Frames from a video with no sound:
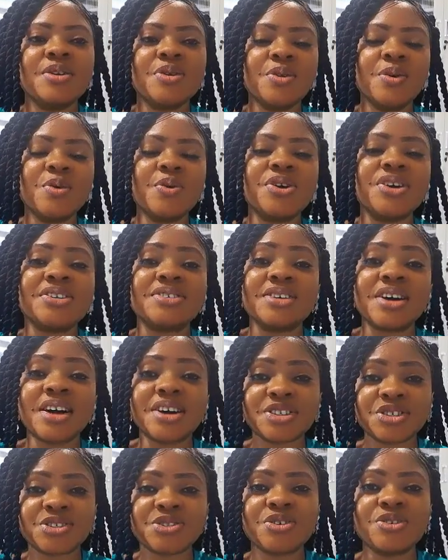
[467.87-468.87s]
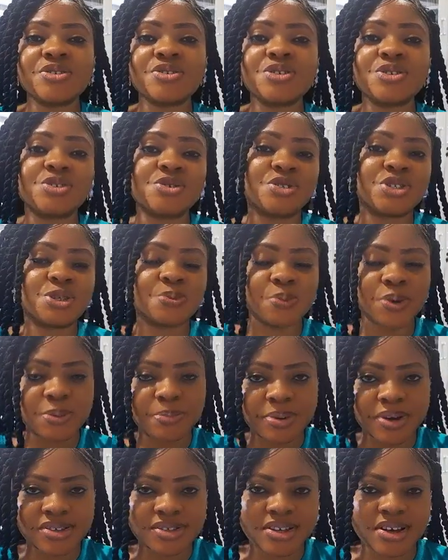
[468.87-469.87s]
No, his actions should
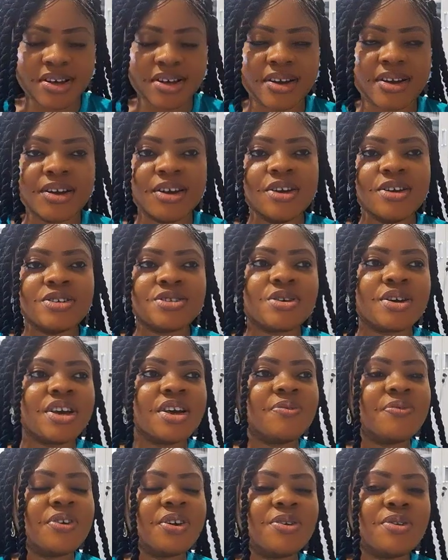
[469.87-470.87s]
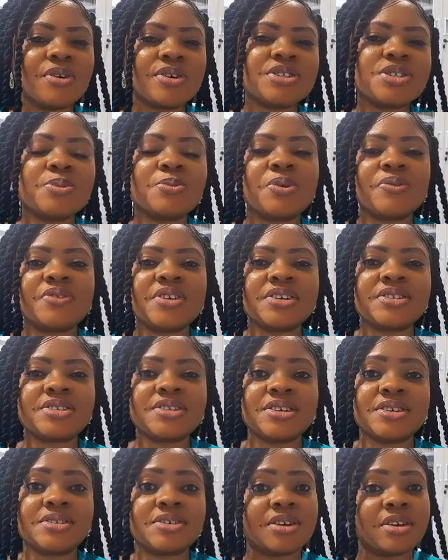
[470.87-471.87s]
speak better. So if he does some of these
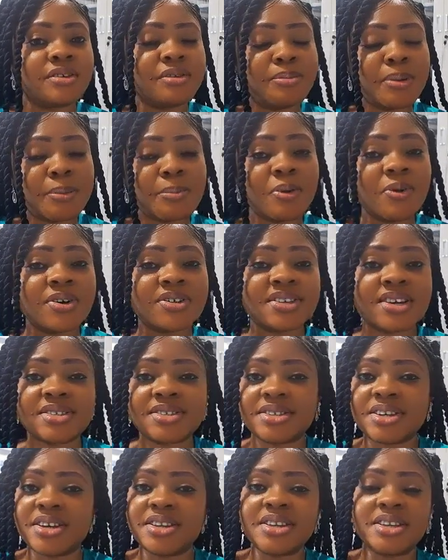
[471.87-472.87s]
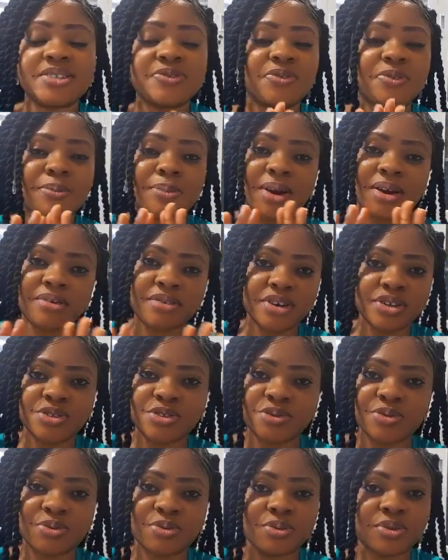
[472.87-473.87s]
things, remember what I said, it's for
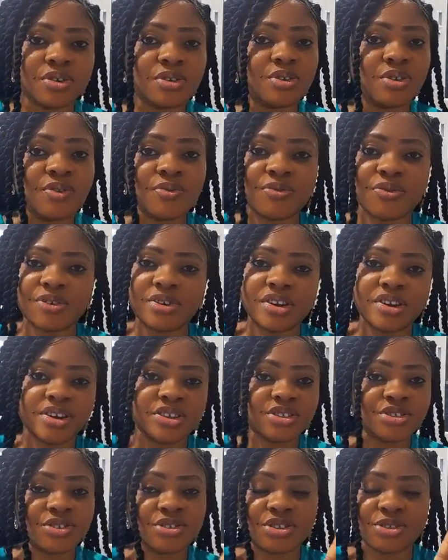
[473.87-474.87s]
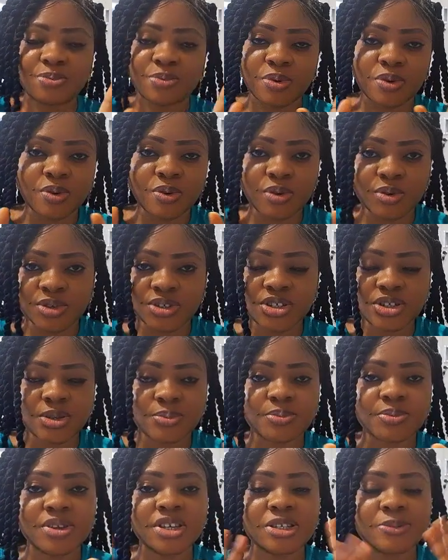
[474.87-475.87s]
marriage or not for relationship or
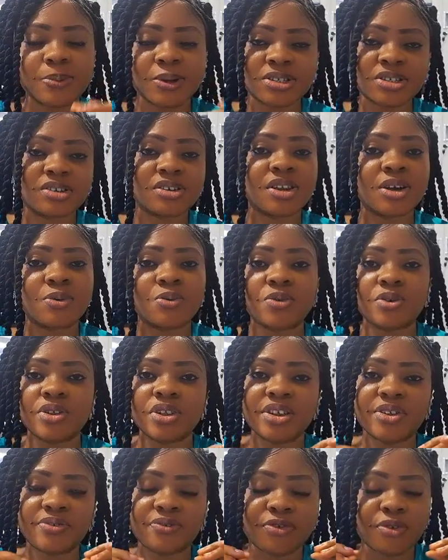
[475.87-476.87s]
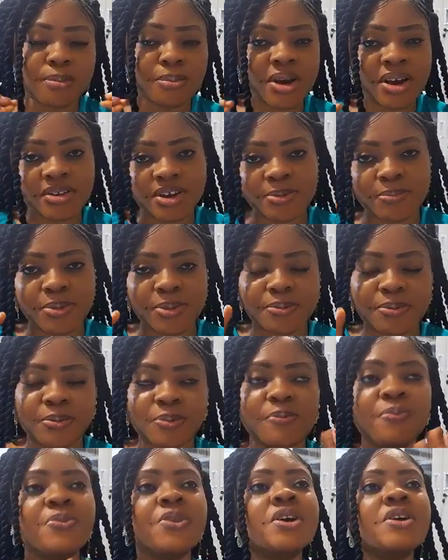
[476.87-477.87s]
courtship. This particular one is for married
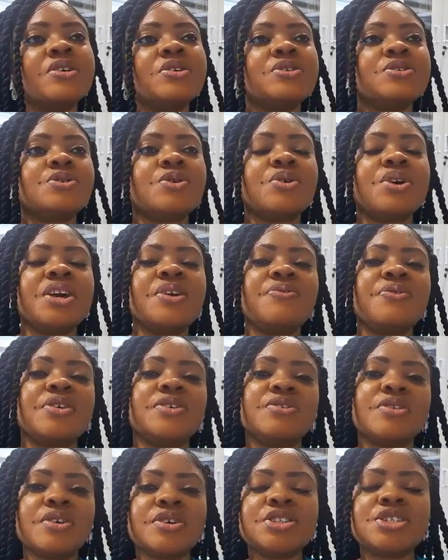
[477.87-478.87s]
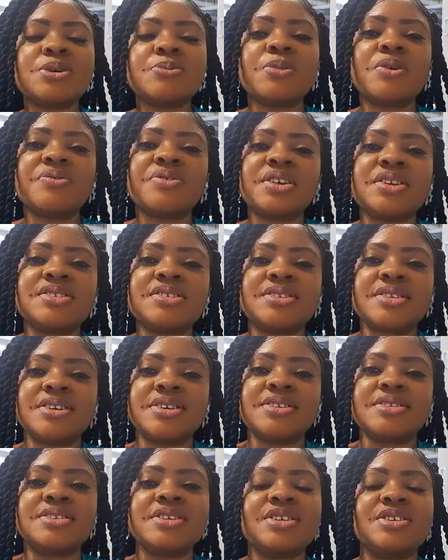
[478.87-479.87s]
people. So if he does some of these
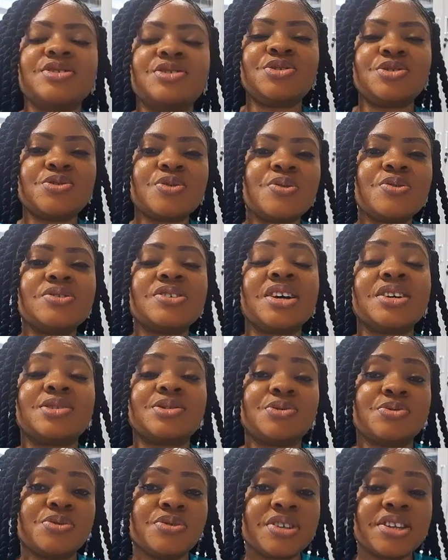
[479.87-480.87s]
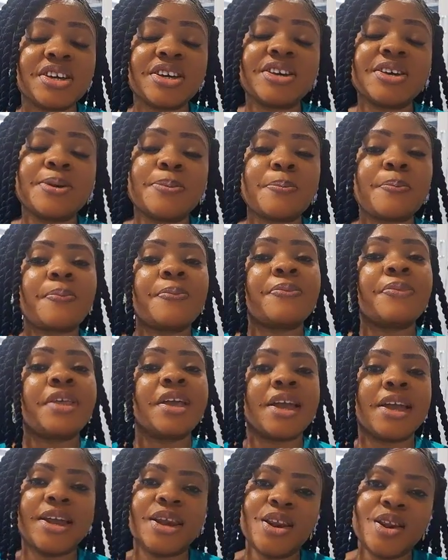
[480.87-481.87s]
things, shows that truly
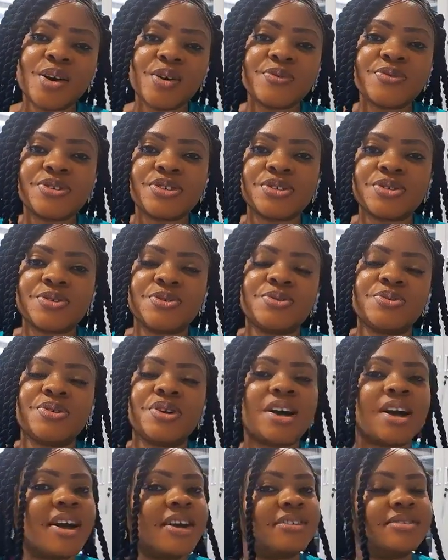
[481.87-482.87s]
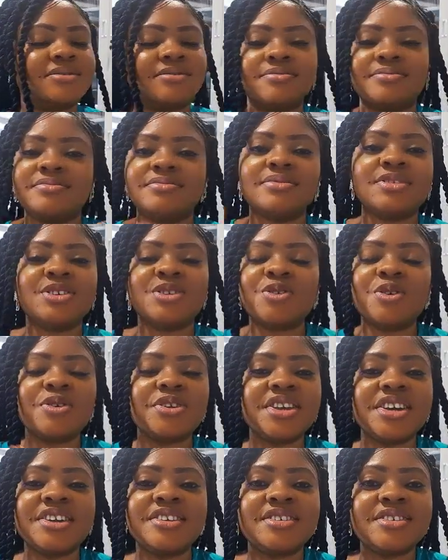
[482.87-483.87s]
he loves you. And you
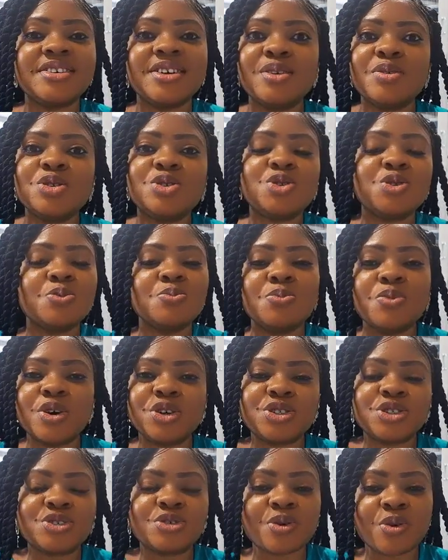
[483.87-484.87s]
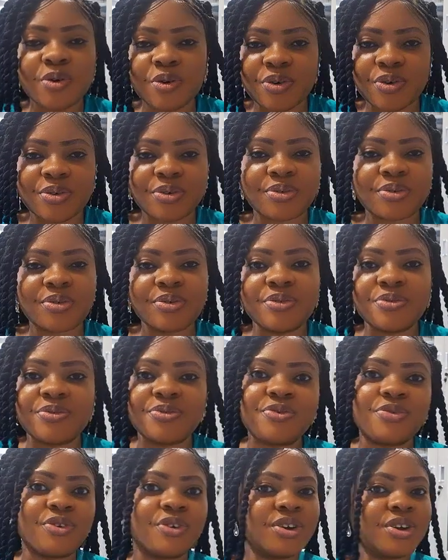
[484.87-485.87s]
don't need too much talk
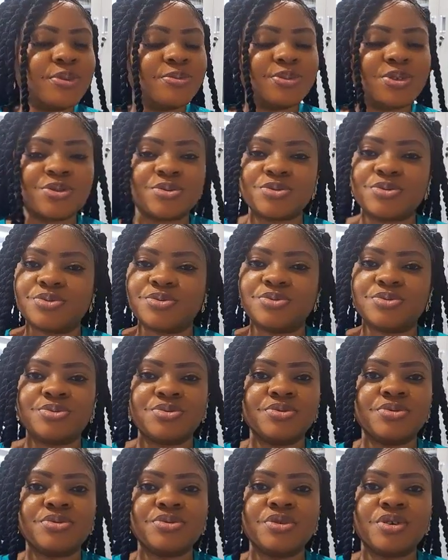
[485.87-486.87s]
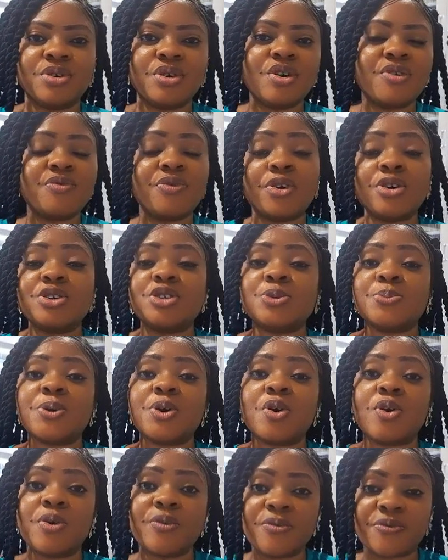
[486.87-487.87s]
for him to, or for you to
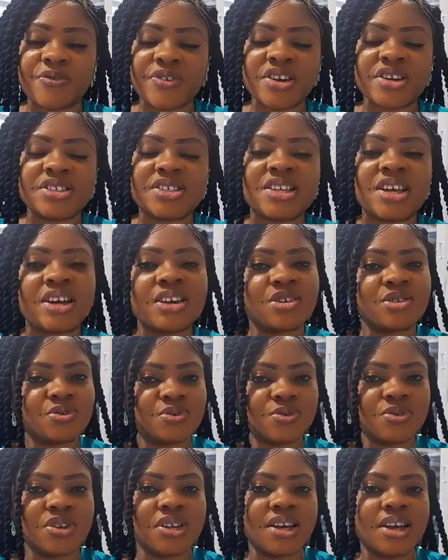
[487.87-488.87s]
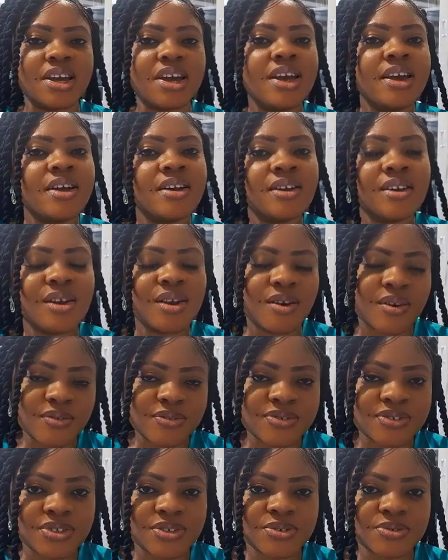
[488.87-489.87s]
be convinced that he truly
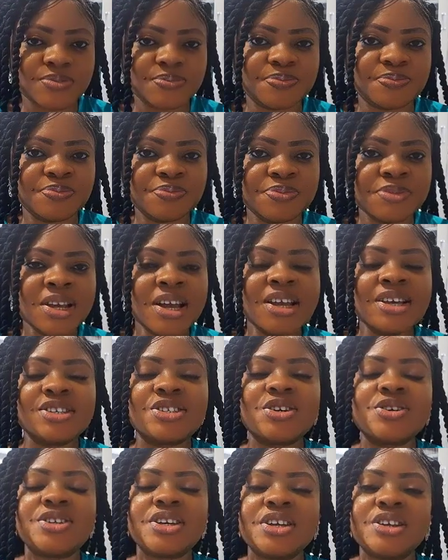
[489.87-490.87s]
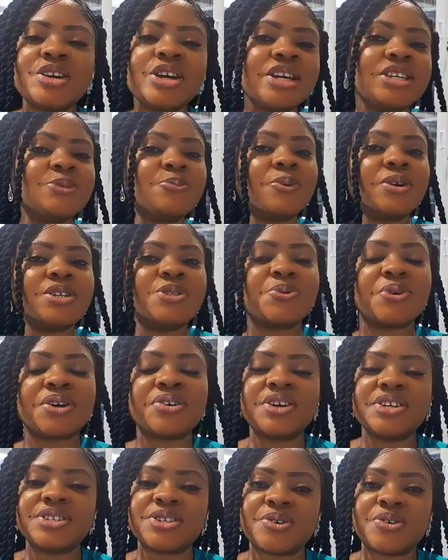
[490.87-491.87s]
loves you. So the next point we are
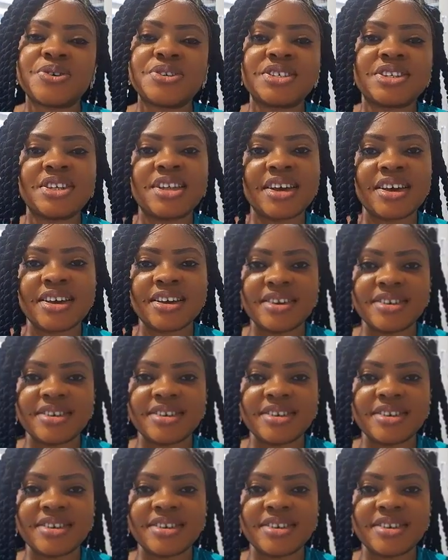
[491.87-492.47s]
going to consider